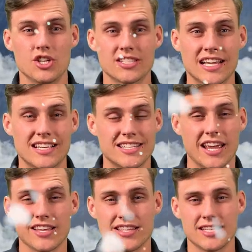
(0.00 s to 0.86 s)
Just like
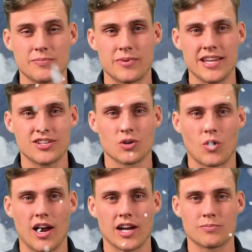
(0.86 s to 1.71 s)
scaling these peaks
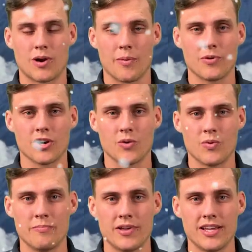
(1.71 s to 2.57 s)
requires proper
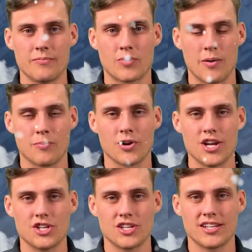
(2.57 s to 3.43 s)
equipment,
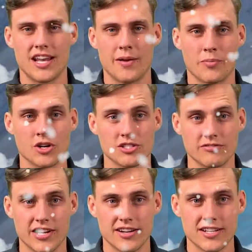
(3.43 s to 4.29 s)
preparation, and
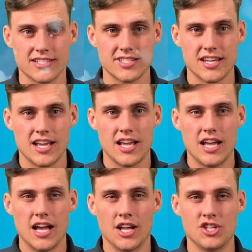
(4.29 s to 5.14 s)
perseverance,
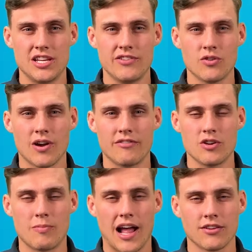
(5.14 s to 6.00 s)
achieving
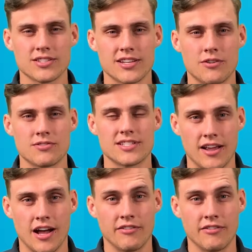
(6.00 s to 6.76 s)
revenue milestones of